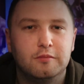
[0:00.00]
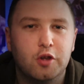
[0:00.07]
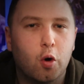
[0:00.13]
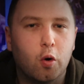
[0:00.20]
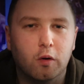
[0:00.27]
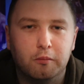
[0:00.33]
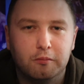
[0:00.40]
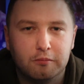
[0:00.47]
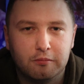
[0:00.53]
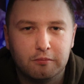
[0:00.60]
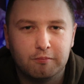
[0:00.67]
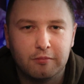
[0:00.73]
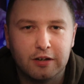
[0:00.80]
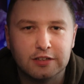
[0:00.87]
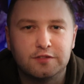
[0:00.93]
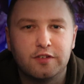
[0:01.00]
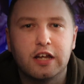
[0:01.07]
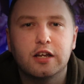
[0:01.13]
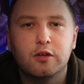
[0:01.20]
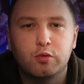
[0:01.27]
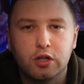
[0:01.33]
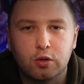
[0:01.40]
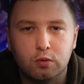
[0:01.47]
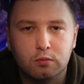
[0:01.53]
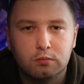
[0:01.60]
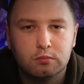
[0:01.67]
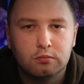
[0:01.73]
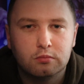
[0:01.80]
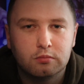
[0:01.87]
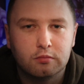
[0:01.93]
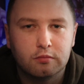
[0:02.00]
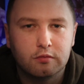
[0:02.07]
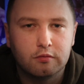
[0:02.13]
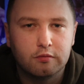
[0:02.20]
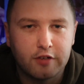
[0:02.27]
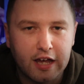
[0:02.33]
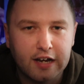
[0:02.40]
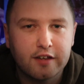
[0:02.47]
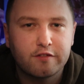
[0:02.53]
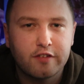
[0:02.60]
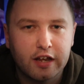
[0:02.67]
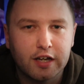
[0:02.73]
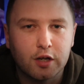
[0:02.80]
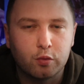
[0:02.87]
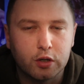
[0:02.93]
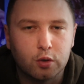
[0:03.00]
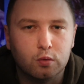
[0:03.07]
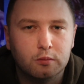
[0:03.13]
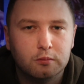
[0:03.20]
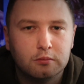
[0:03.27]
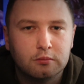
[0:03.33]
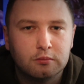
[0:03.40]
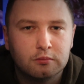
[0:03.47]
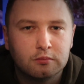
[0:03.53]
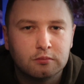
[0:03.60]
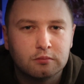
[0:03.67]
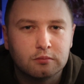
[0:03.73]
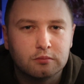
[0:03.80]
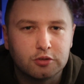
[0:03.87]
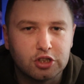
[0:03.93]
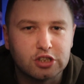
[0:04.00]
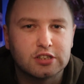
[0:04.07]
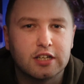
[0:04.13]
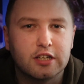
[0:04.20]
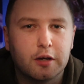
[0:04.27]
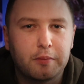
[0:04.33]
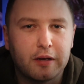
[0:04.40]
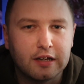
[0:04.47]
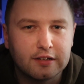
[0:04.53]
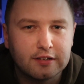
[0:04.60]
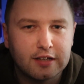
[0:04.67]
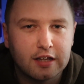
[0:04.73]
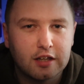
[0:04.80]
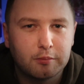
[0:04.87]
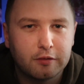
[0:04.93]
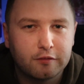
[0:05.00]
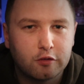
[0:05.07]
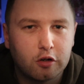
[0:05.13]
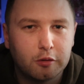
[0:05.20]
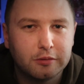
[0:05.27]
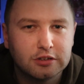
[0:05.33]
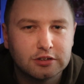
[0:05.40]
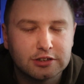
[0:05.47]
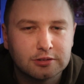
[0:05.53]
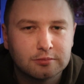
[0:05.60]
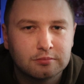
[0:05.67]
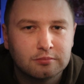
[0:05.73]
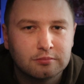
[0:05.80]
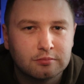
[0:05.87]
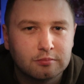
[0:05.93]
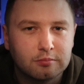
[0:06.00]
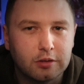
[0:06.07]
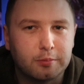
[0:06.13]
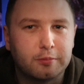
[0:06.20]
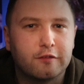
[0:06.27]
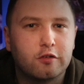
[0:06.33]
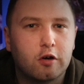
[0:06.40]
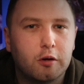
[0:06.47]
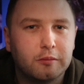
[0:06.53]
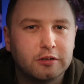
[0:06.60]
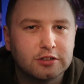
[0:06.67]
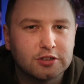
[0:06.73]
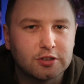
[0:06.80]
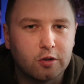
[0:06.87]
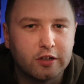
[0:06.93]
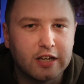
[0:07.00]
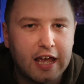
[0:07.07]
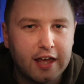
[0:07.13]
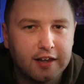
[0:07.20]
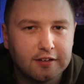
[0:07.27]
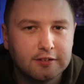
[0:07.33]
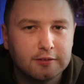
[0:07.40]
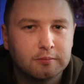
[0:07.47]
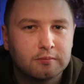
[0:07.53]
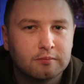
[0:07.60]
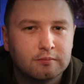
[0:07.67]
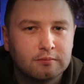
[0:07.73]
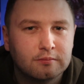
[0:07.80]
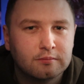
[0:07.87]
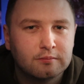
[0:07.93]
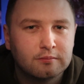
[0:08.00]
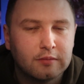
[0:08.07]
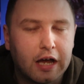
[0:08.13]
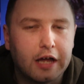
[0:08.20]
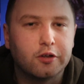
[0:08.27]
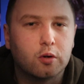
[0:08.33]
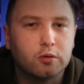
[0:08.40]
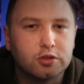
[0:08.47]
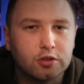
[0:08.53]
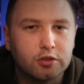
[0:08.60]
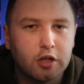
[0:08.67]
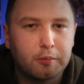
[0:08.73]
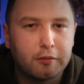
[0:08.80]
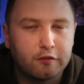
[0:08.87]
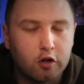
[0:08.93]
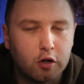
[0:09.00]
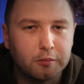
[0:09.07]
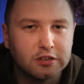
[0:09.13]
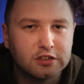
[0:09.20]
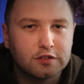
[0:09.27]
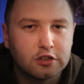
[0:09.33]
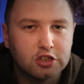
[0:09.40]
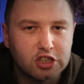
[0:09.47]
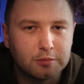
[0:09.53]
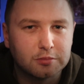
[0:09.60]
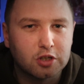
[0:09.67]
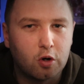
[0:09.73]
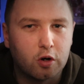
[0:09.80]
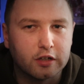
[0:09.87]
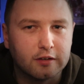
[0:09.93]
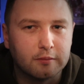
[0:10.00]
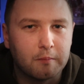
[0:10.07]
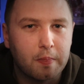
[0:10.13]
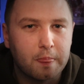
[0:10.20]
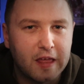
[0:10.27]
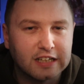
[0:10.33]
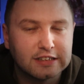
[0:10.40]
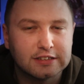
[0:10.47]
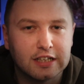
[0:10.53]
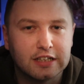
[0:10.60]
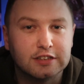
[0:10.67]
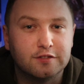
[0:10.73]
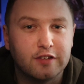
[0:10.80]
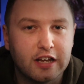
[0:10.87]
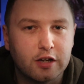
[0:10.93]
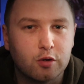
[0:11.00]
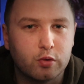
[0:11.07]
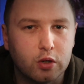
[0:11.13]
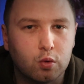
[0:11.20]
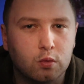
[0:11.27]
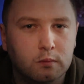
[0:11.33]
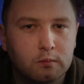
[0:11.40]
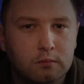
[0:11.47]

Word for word: No, it's very real. Very, very real. Just like your Penn and Teller performance, your performance on Ellen, and also your performance for James Corden. This is very real.